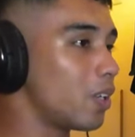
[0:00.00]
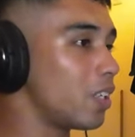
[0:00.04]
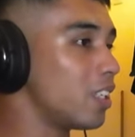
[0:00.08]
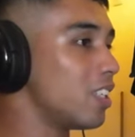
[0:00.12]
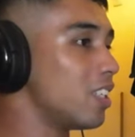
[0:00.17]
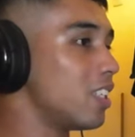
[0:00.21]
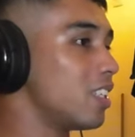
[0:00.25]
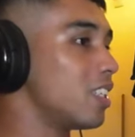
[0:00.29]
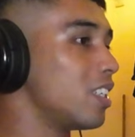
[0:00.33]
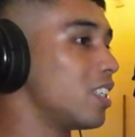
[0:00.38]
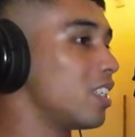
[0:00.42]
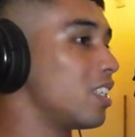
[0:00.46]

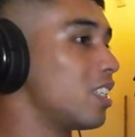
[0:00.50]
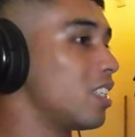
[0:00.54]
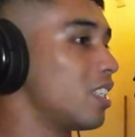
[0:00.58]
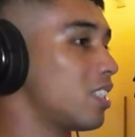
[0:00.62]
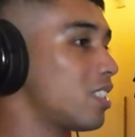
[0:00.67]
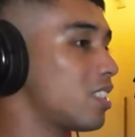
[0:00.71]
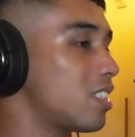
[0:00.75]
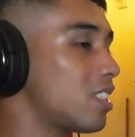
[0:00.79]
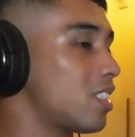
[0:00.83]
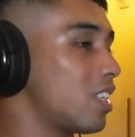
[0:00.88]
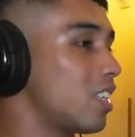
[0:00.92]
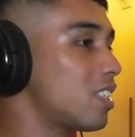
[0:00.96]

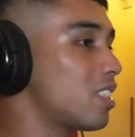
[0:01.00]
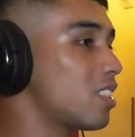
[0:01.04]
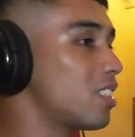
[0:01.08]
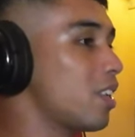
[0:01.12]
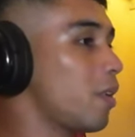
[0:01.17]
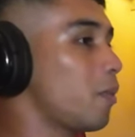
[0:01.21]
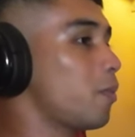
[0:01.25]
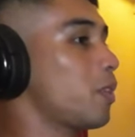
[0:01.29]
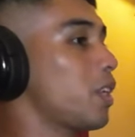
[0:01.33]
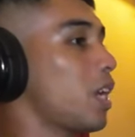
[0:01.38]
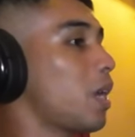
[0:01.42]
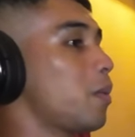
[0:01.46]
It's
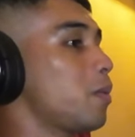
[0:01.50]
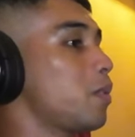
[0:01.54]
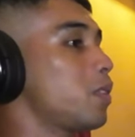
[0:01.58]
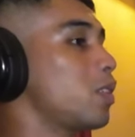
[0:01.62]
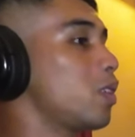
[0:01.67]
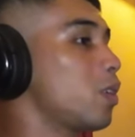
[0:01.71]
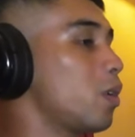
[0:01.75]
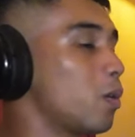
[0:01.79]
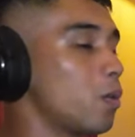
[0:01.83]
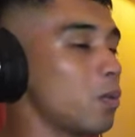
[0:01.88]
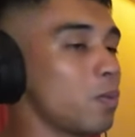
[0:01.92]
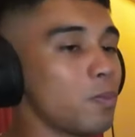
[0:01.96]
sometimes,
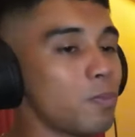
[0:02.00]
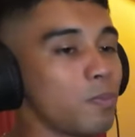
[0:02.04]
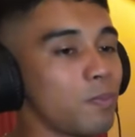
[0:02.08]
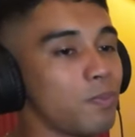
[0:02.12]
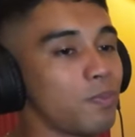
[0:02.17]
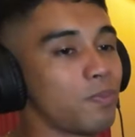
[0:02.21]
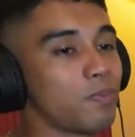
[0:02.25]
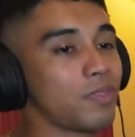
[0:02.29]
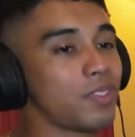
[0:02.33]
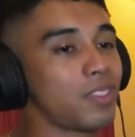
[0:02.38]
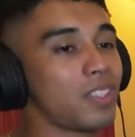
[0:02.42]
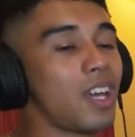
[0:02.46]
you know,
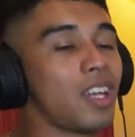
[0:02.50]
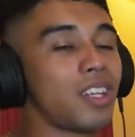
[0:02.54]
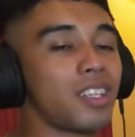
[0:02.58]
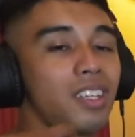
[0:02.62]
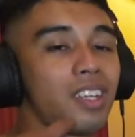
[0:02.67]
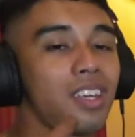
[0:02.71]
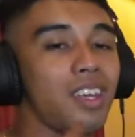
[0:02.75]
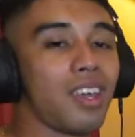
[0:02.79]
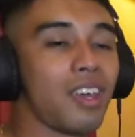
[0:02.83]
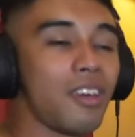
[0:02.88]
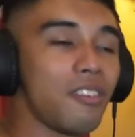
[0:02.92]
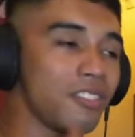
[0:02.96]
not
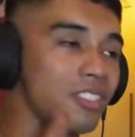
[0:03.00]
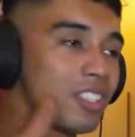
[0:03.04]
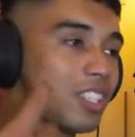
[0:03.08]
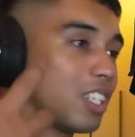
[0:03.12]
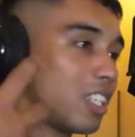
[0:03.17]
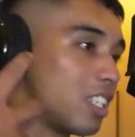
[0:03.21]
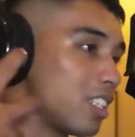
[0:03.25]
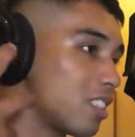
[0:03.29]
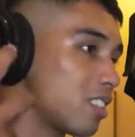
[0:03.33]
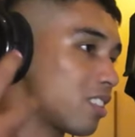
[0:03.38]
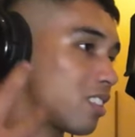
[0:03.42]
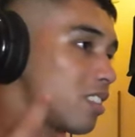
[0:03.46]

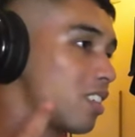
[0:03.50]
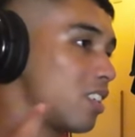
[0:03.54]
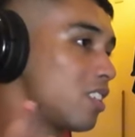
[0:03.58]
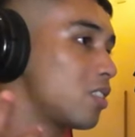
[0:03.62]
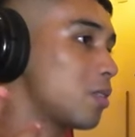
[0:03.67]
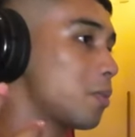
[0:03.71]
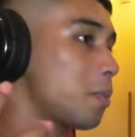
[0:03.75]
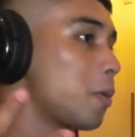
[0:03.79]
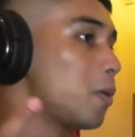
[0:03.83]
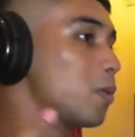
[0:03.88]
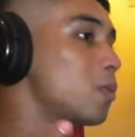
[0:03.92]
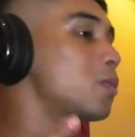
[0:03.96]
heavy. It's
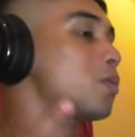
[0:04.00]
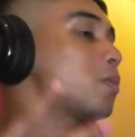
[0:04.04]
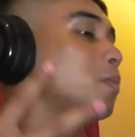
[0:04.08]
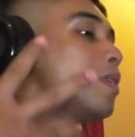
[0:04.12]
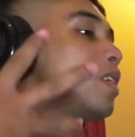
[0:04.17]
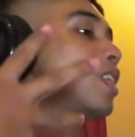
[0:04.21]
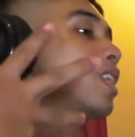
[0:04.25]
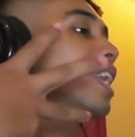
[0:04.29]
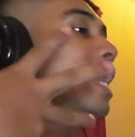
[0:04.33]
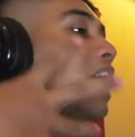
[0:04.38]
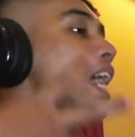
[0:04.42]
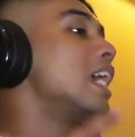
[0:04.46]
supposed to
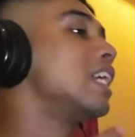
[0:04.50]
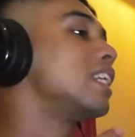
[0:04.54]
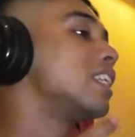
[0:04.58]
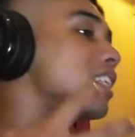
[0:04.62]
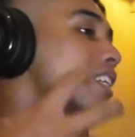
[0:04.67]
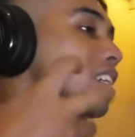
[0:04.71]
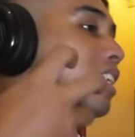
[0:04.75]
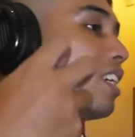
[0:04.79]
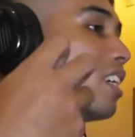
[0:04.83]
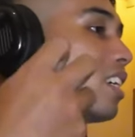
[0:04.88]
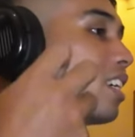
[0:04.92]
be light.